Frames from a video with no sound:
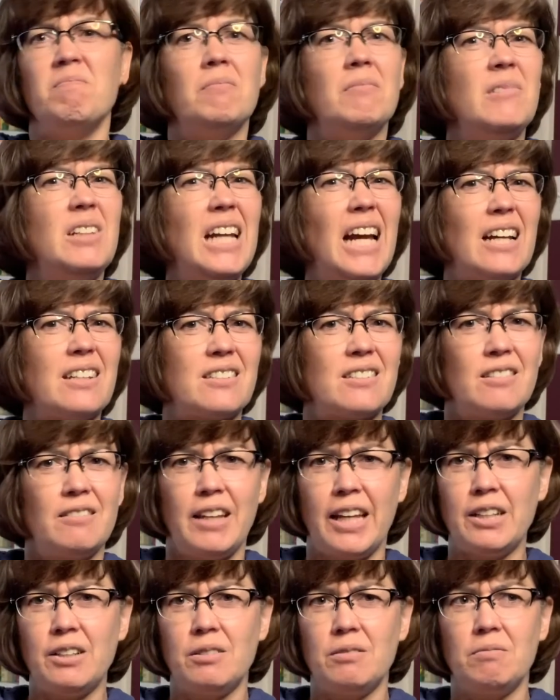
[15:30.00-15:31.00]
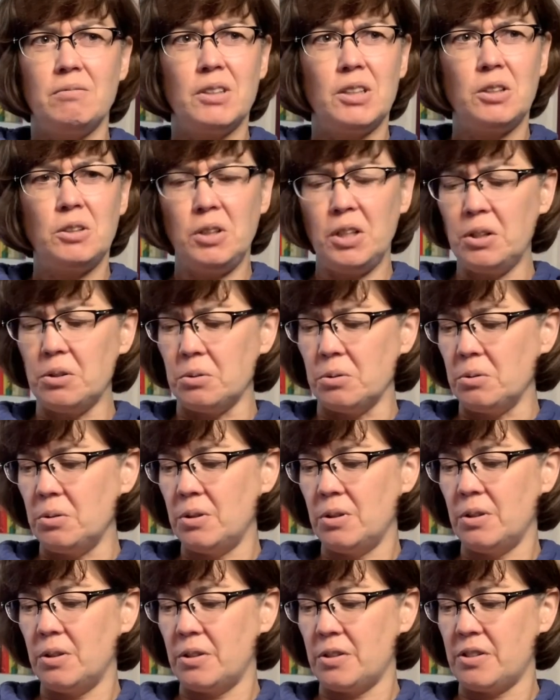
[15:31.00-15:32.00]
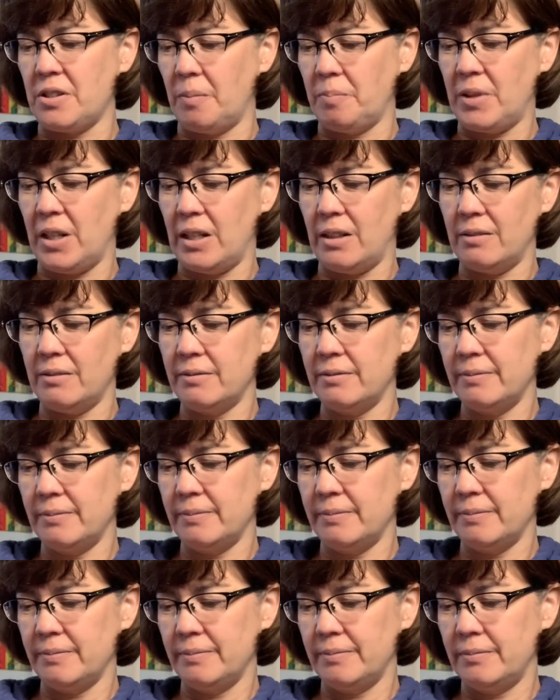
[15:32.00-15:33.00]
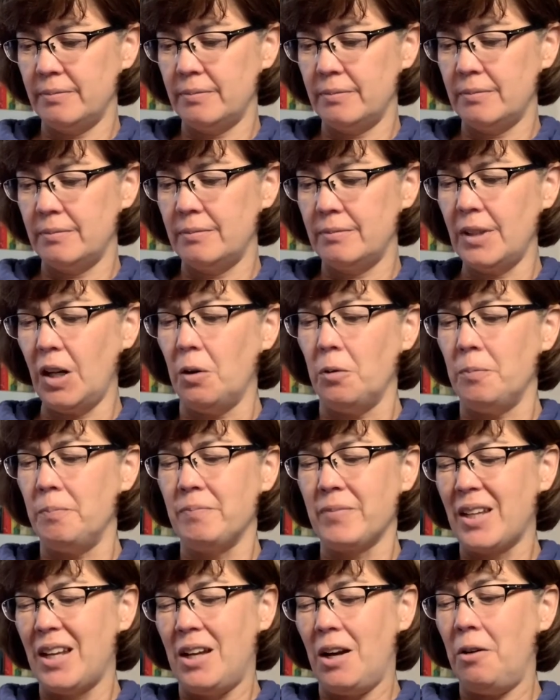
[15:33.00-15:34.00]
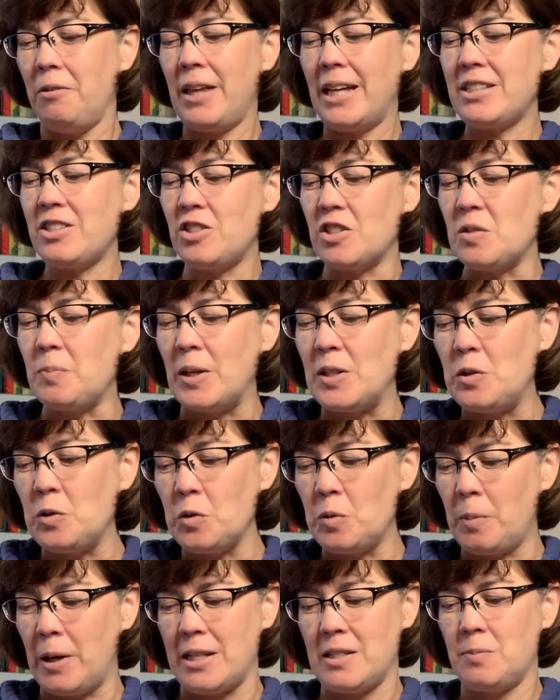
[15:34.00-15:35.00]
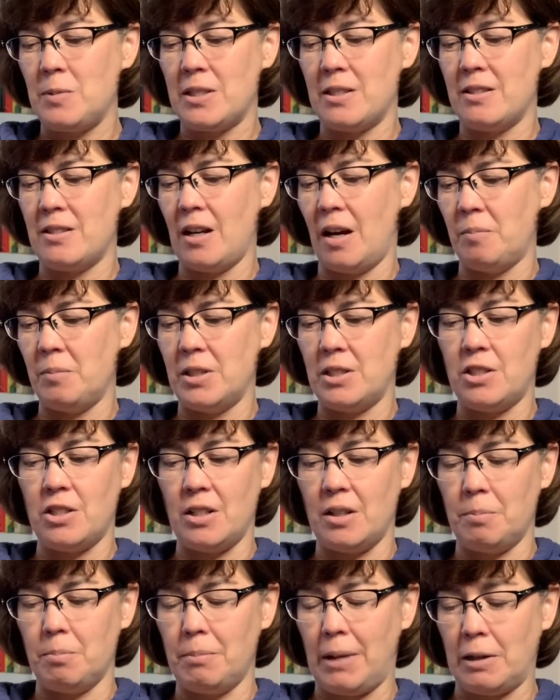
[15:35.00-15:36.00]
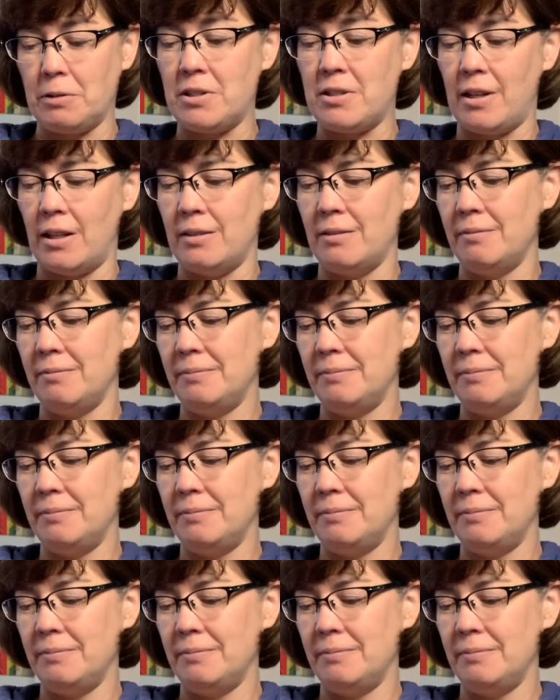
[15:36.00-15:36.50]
Yes, like glue or something. Oh, that's just my toothpaste, Mrs. Tubman, Mouse said.